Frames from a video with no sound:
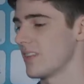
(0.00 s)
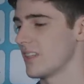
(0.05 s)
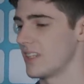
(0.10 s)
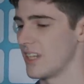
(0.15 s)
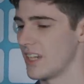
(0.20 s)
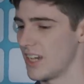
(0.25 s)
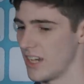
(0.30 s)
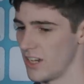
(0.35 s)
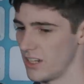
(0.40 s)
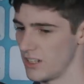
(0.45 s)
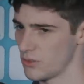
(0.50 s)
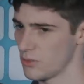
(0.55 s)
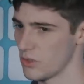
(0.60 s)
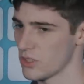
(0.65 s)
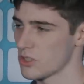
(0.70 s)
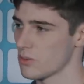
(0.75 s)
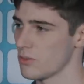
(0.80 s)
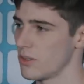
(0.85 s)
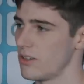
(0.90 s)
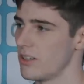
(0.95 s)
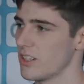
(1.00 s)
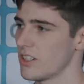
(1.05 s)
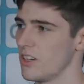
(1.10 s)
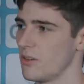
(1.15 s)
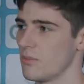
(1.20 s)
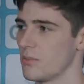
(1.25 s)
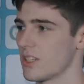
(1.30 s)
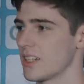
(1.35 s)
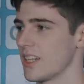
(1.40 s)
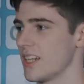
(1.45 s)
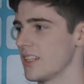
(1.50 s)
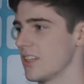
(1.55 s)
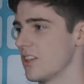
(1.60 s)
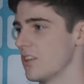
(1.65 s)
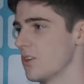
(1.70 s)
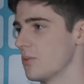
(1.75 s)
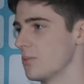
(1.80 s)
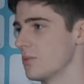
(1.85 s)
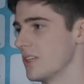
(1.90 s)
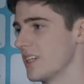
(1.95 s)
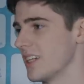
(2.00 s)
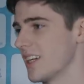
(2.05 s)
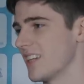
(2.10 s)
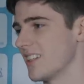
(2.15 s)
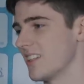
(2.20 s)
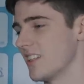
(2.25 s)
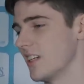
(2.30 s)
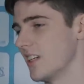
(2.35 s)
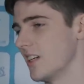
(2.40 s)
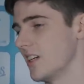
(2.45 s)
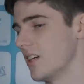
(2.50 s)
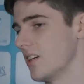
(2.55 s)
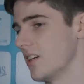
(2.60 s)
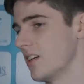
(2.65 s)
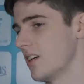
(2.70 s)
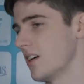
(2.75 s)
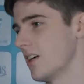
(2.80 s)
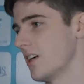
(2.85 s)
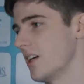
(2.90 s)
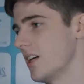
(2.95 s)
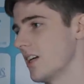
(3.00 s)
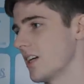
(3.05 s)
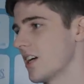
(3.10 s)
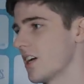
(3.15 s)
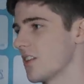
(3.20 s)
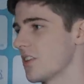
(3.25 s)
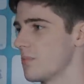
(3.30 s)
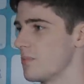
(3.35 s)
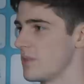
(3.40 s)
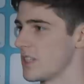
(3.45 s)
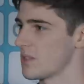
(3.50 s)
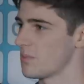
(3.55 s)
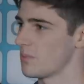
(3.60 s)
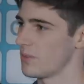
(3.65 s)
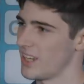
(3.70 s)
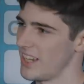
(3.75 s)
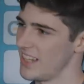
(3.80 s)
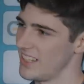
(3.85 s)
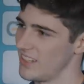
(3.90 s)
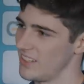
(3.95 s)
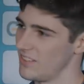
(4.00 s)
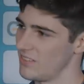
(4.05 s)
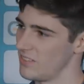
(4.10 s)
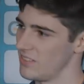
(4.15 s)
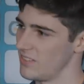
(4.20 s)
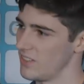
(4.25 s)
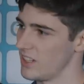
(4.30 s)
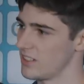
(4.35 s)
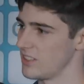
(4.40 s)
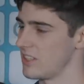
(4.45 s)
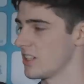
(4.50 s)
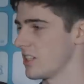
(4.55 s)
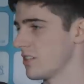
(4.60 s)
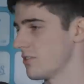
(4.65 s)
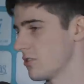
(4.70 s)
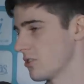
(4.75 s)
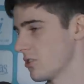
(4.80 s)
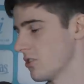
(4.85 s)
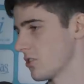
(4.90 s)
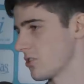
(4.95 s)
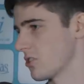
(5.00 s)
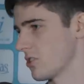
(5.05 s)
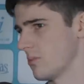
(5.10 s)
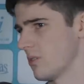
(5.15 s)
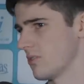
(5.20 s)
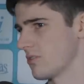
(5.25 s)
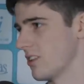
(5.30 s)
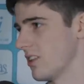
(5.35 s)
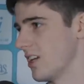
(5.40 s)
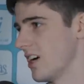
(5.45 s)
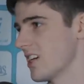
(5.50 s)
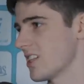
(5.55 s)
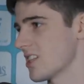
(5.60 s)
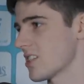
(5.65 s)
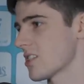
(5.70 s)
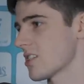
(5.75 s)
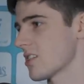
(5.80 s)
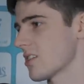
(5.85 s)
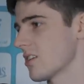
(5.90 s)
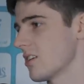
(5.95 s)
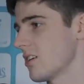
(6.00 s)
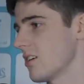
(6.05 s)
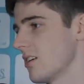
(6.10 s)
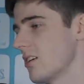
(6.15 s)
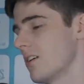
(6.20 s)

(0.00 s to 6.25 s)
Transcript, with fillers: Yeah, it was a very complicated opening, and he, he kind of misplayed, and I think he forgot some of the lines.